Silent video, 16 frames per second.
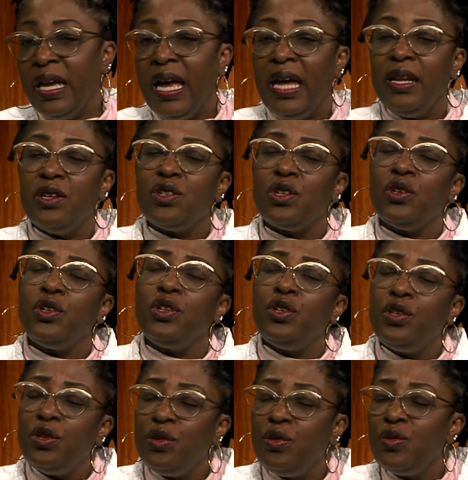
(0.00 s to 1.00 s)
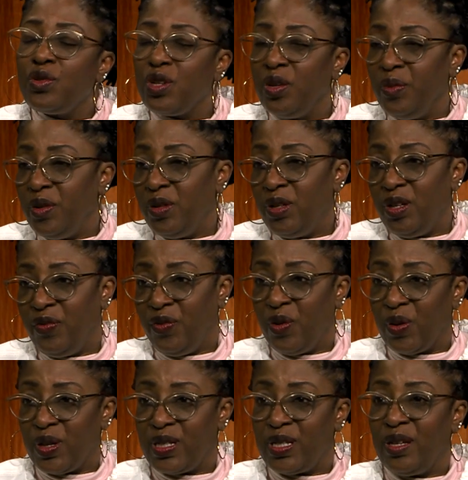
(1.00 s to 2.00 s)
And there's a huge community focus.